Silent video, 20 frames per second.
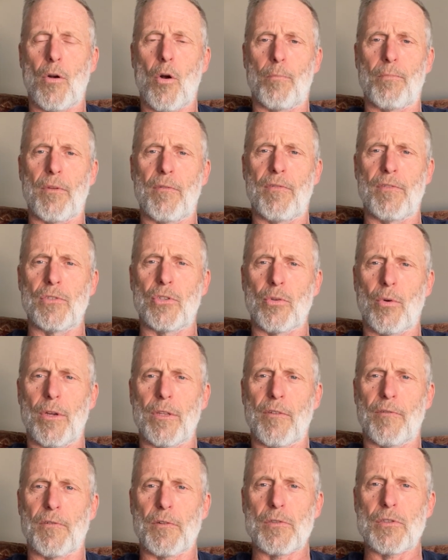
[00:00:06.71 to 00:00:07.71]
Hope you've enjoyed
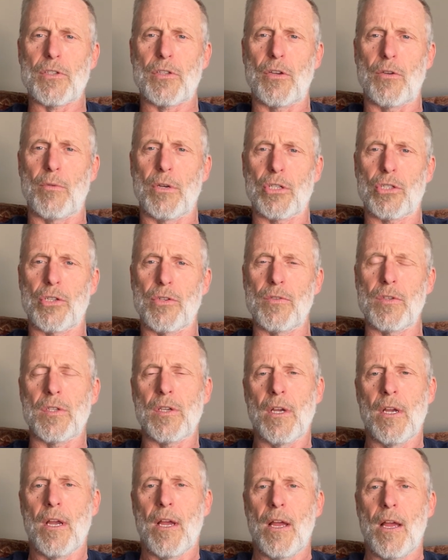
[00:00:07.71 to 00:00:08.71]
the first two issues.